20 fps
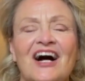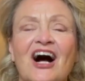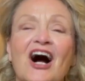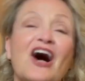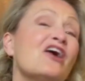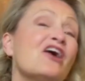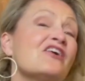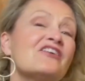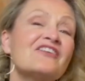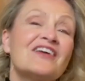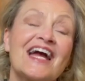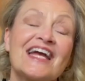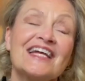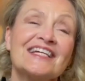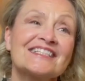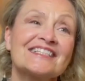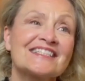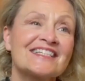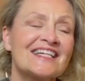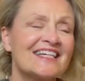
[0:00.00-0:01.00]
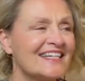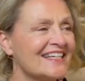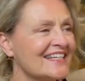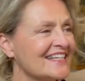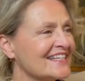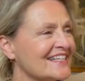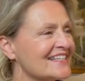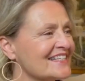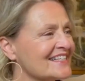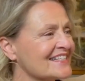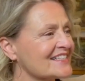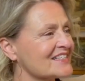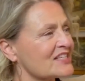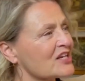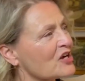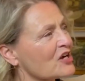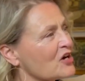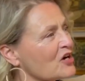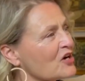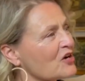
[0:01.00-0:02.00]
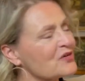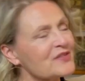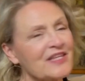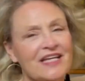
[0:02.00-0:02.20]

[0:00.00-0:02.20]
All right. So